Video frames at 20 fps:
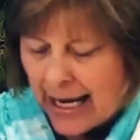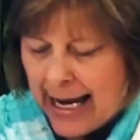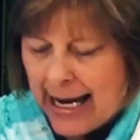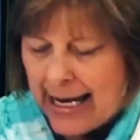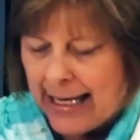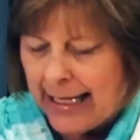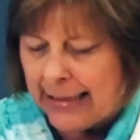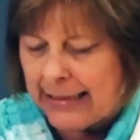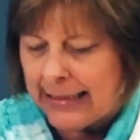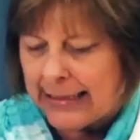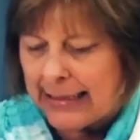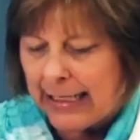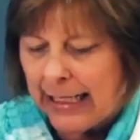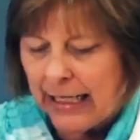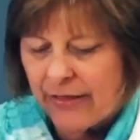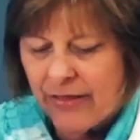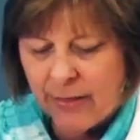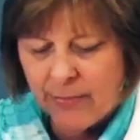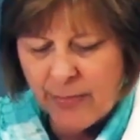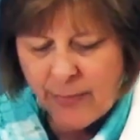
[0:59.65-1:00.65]
and
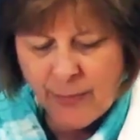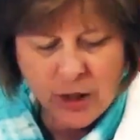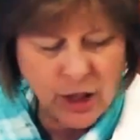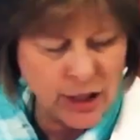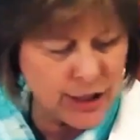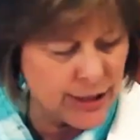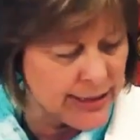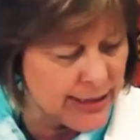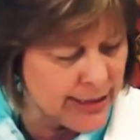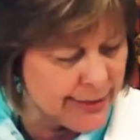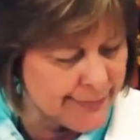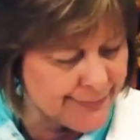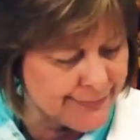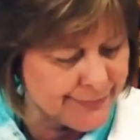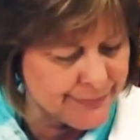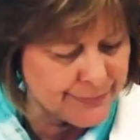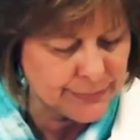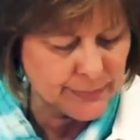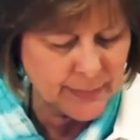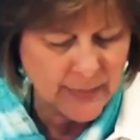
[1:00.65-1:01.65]
cut them apart
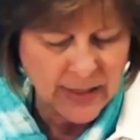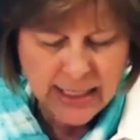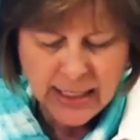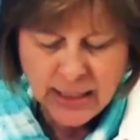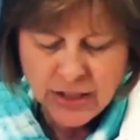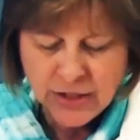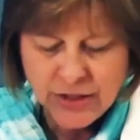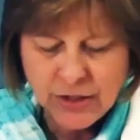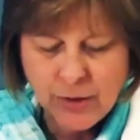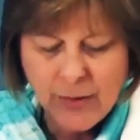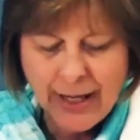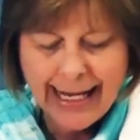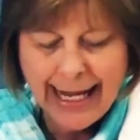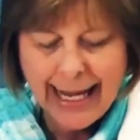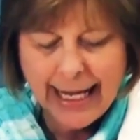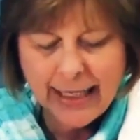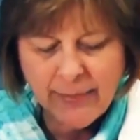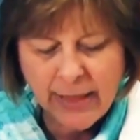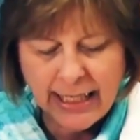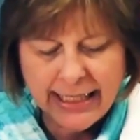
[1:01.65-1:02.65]
so I
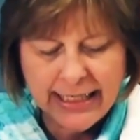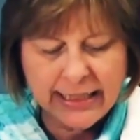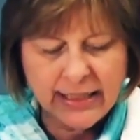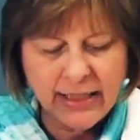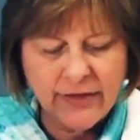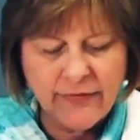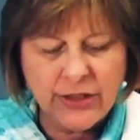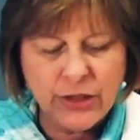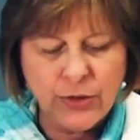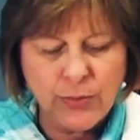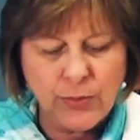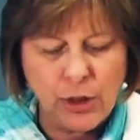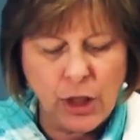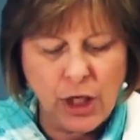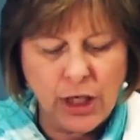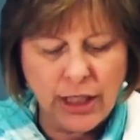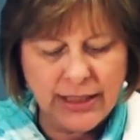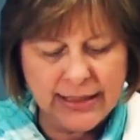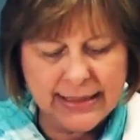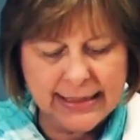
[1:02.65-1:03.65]
had my individual
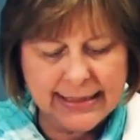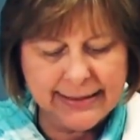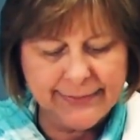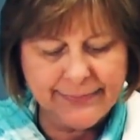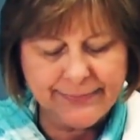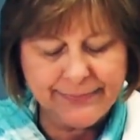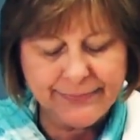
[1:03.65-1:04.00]
hearts.